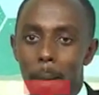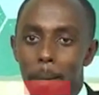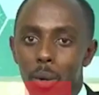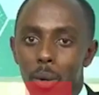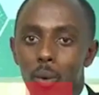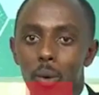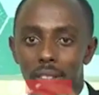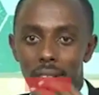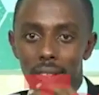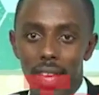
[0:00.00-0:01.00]
because
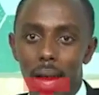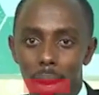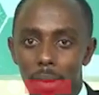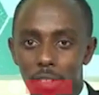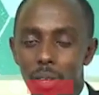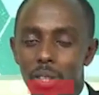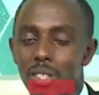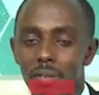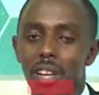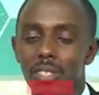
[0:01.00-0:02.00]
their
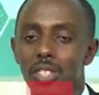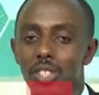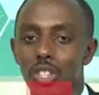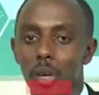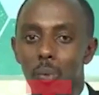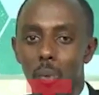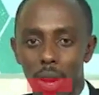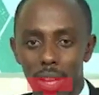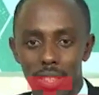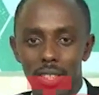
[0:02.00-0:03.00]
perspectives actually shape
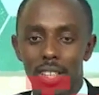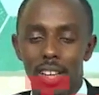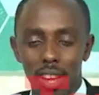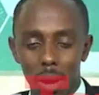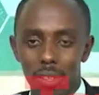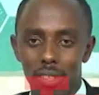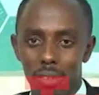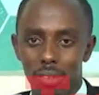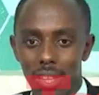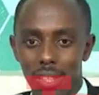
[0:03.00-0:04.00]
what happens
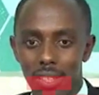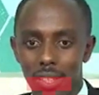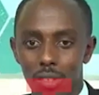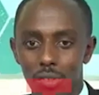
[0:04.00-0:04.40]
in our societies.